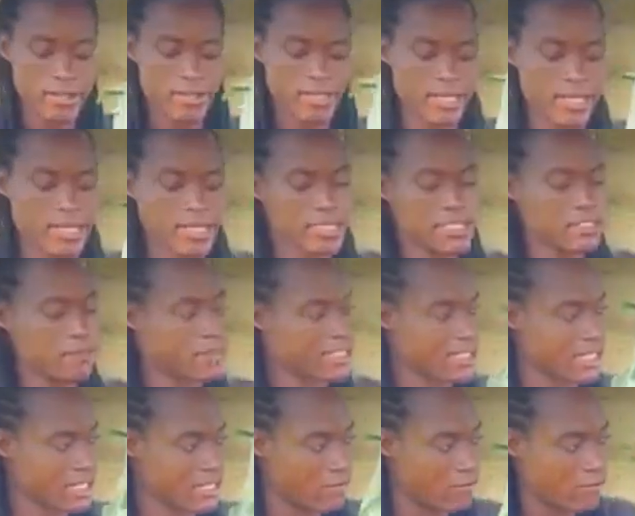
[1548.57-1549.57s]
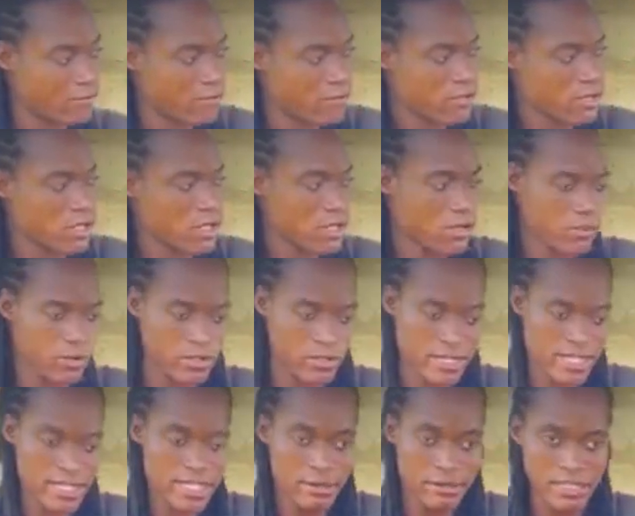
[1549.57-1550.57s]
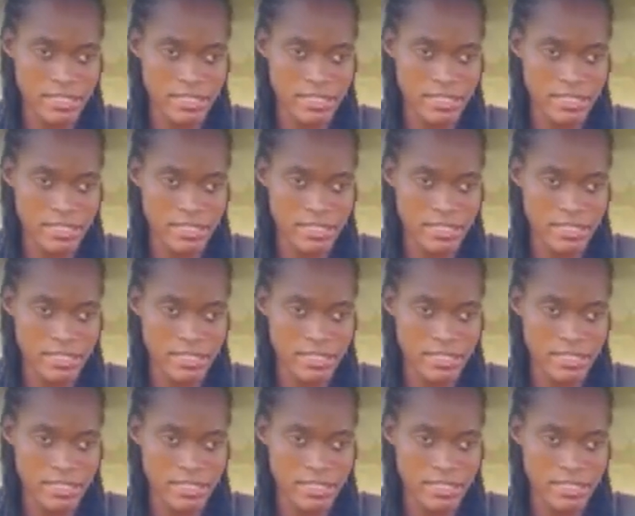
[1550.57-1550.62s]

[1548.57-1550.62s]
Get this bitter leaf. When you get the